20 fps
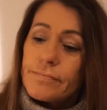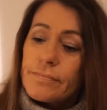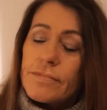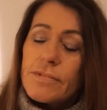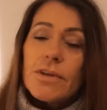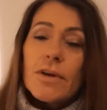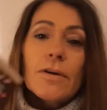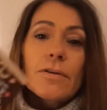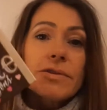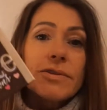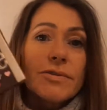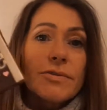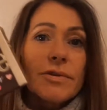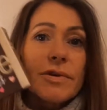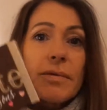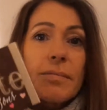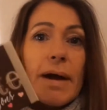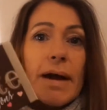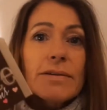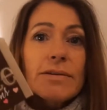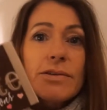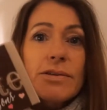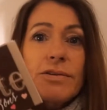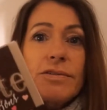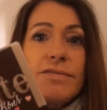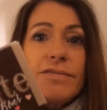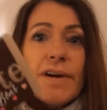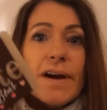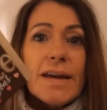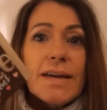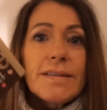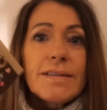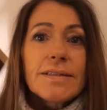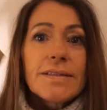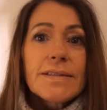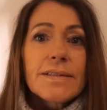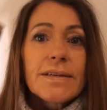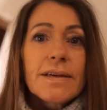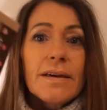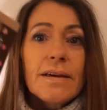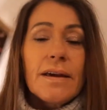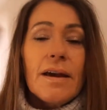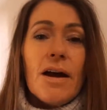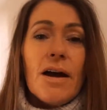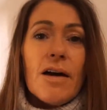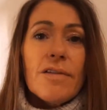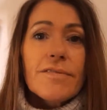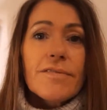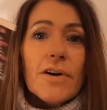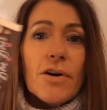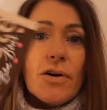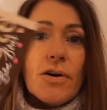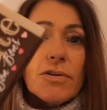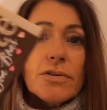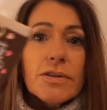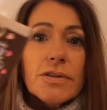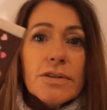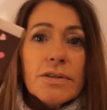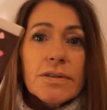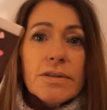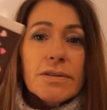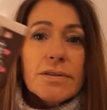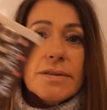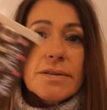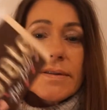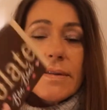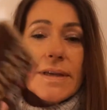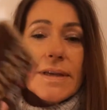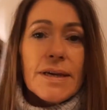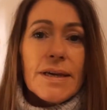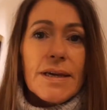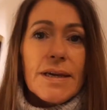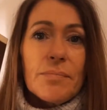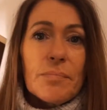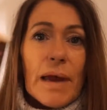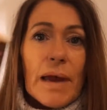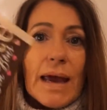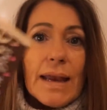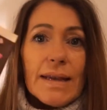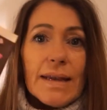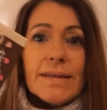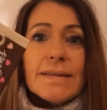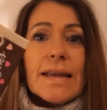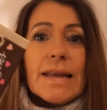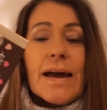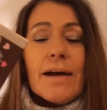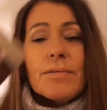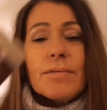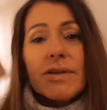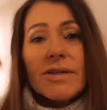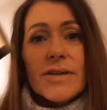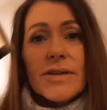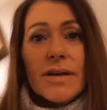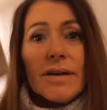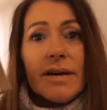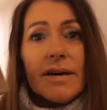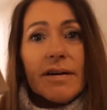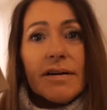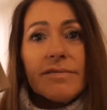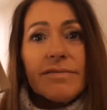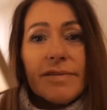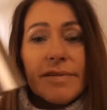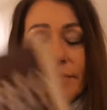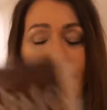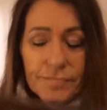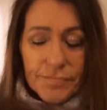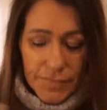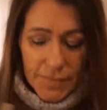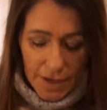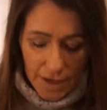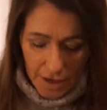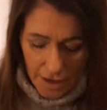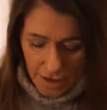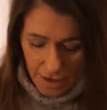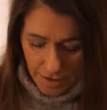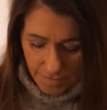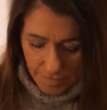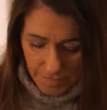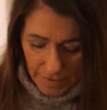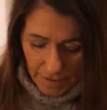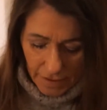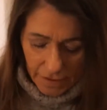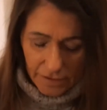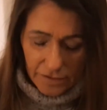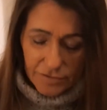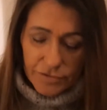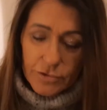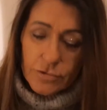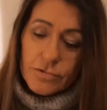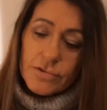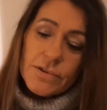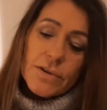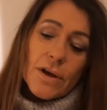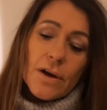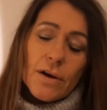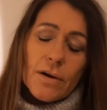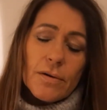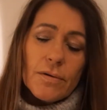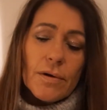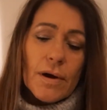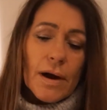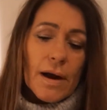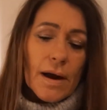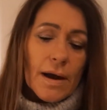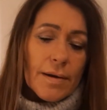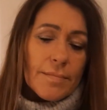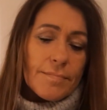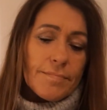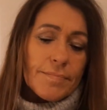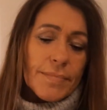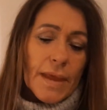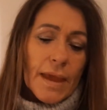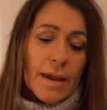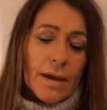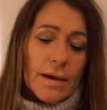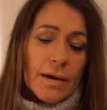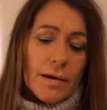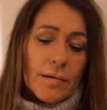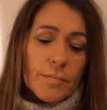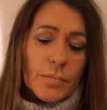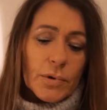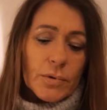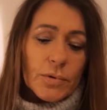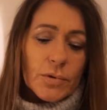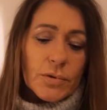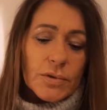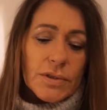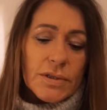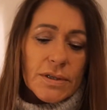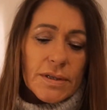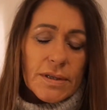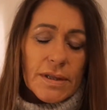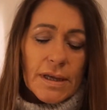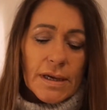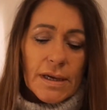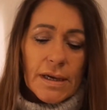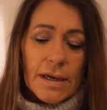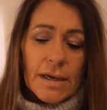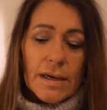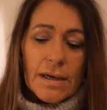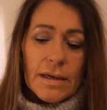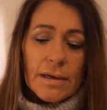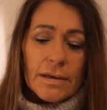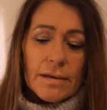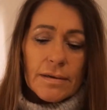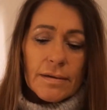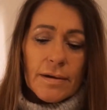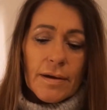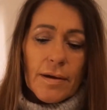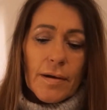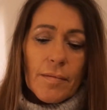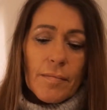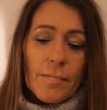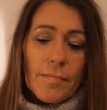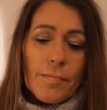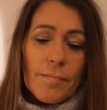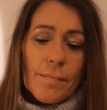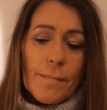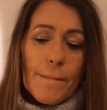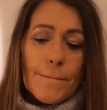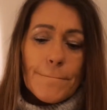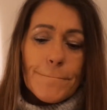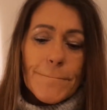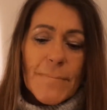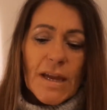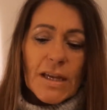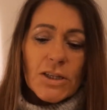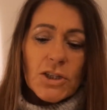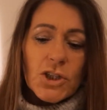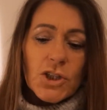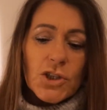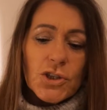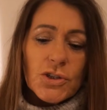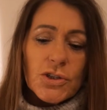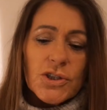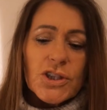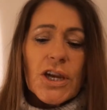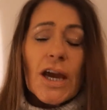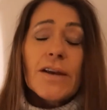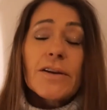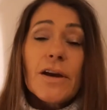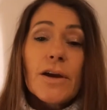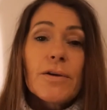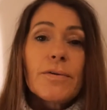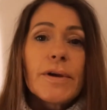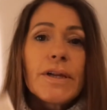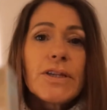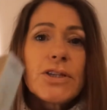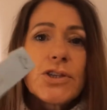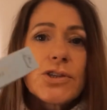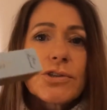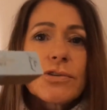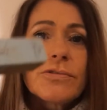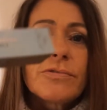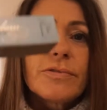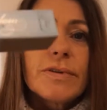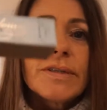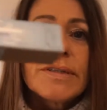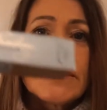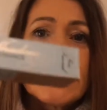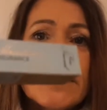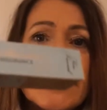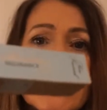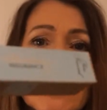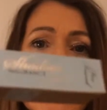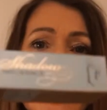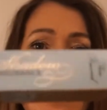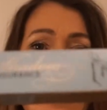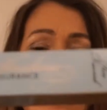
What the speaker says: So I was talking about Too Faced. I've got the palette now, which I love, and I've also bought the Shadow Insurance,